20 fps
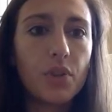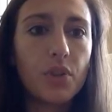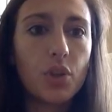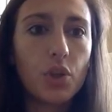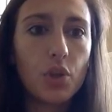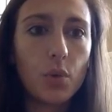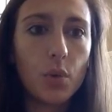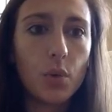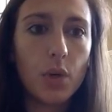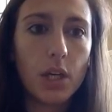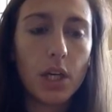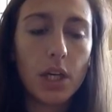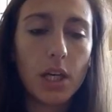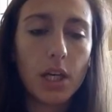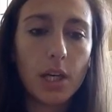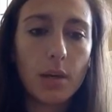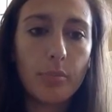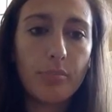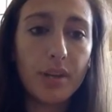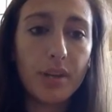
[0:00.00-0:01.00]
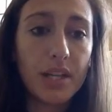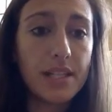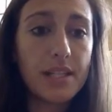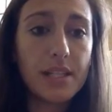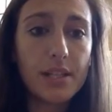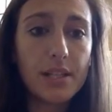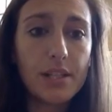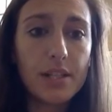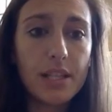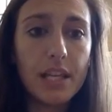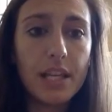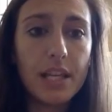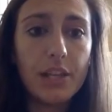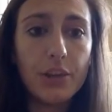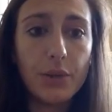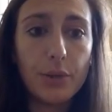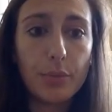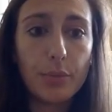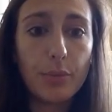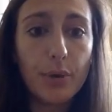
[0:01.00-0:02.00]
your blood cells
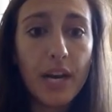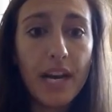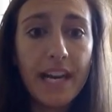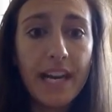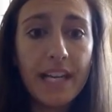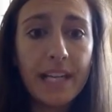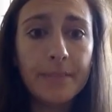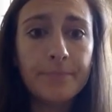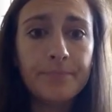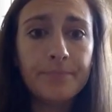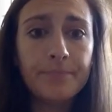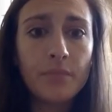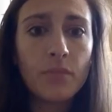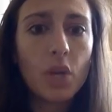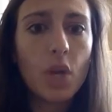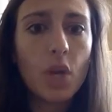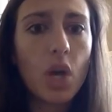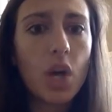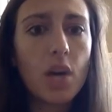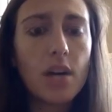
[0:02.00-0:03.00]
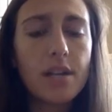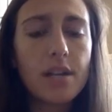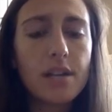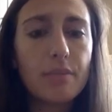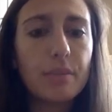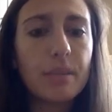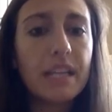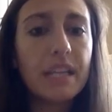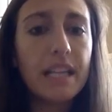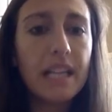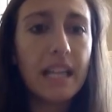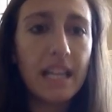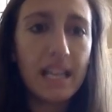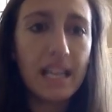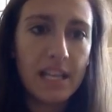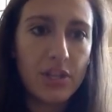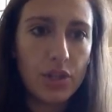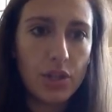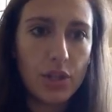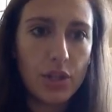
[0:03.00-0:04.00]
in your brain cause bleeding
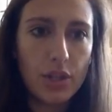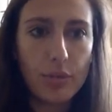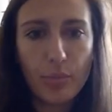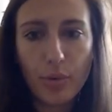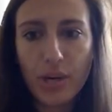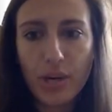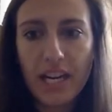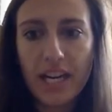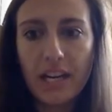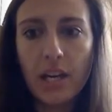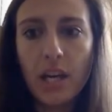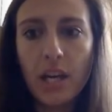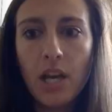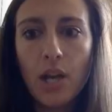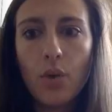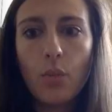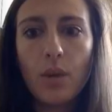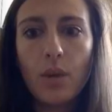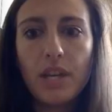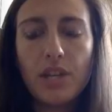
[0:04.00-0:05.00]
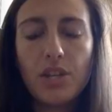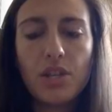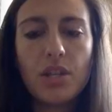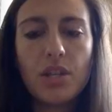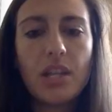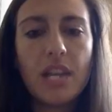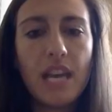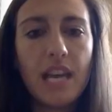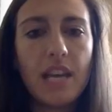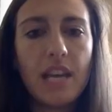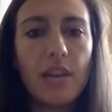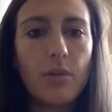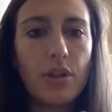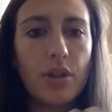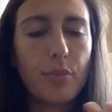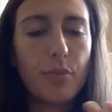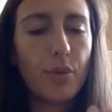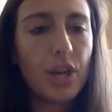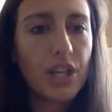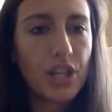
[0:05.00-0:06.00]
into the brain, which then
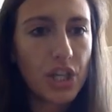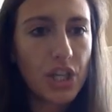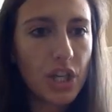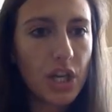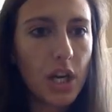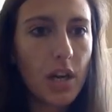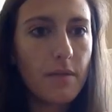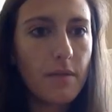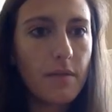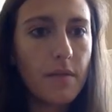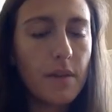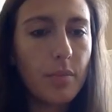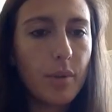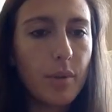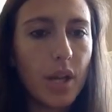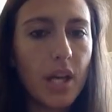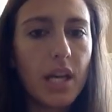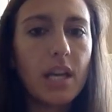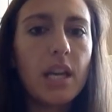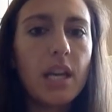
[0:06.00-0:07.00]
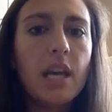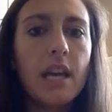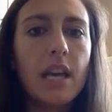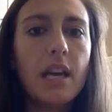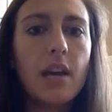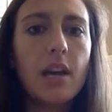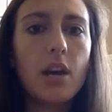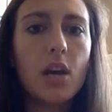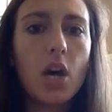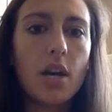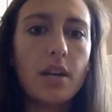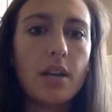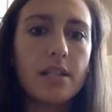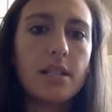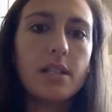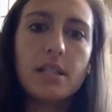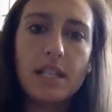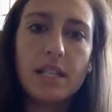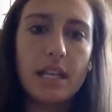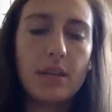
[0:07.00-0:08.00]
the pressure of the blood
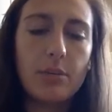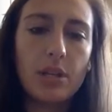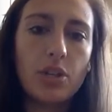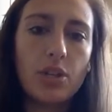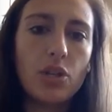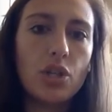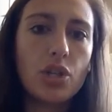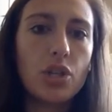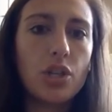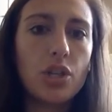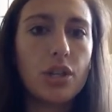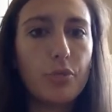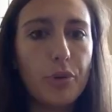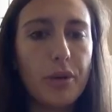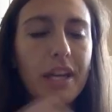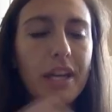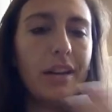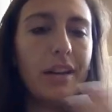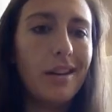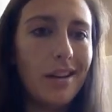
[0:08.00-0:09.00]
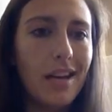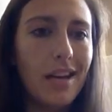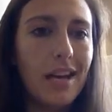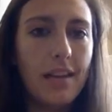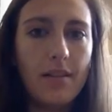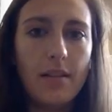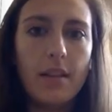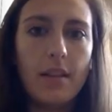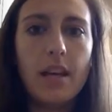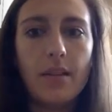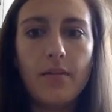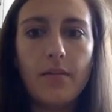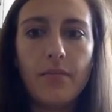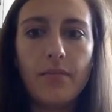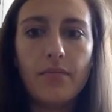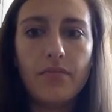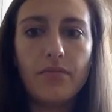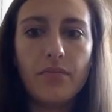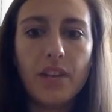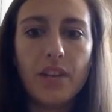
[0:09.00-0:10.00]
causes damage to the brain, and
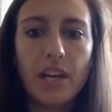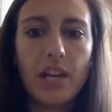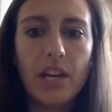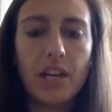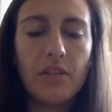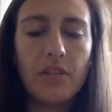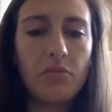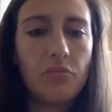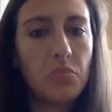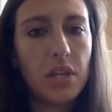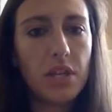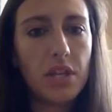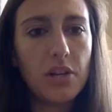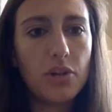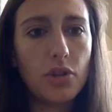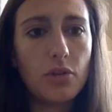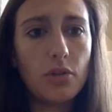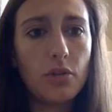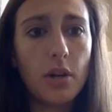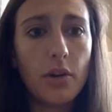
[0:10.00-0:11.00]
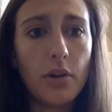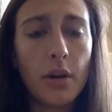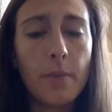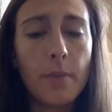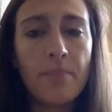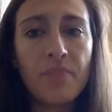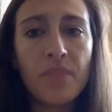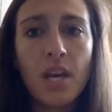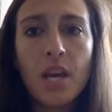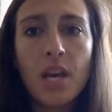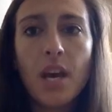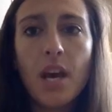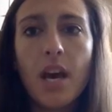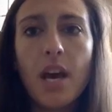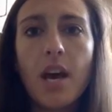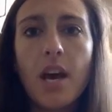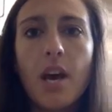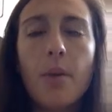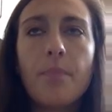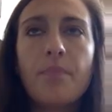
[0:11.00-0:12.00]
there's a stroke.
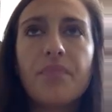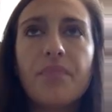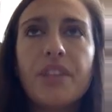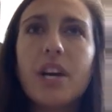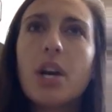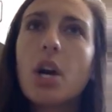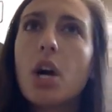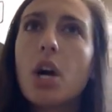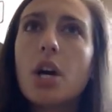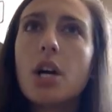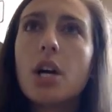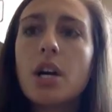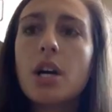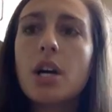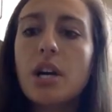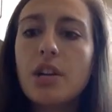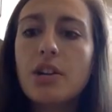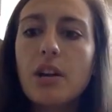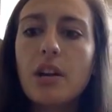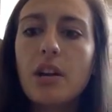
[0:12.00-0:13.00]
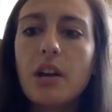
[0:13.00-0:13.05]
There are